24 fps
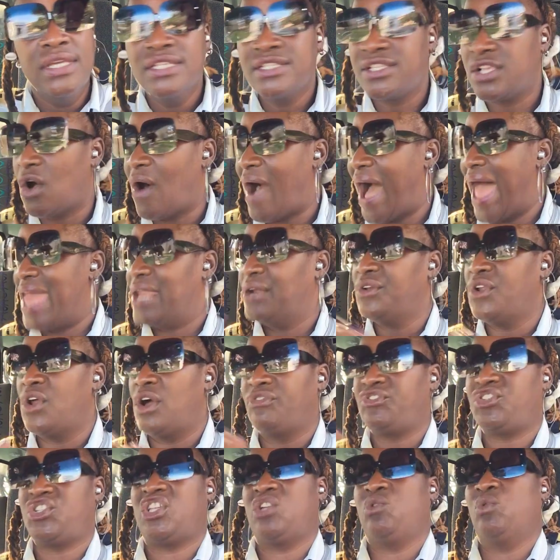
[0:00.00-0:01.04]
So I don't know
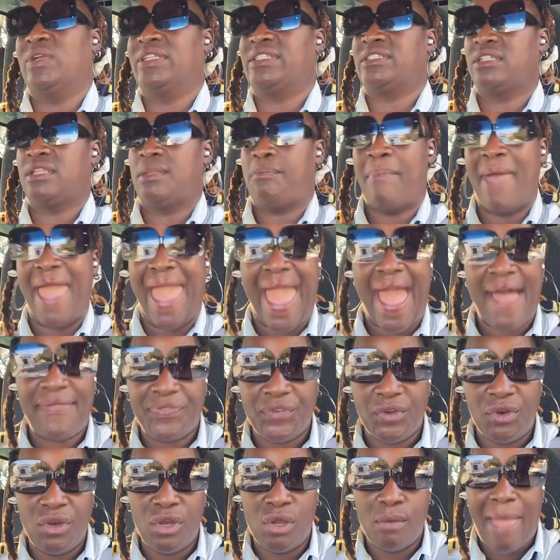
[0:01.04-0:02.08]
if she went to the
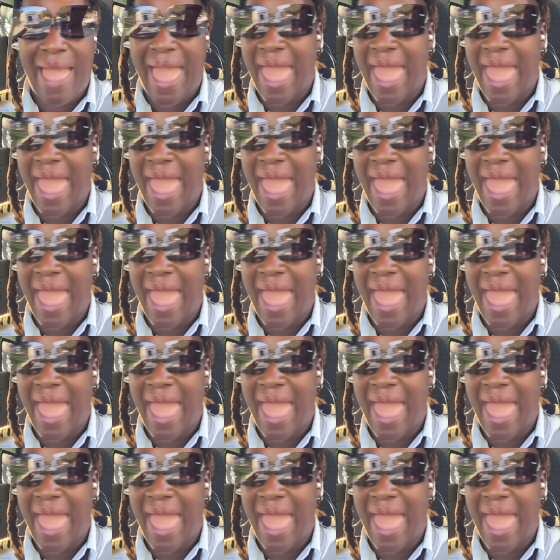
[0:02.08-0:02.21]
bathroom.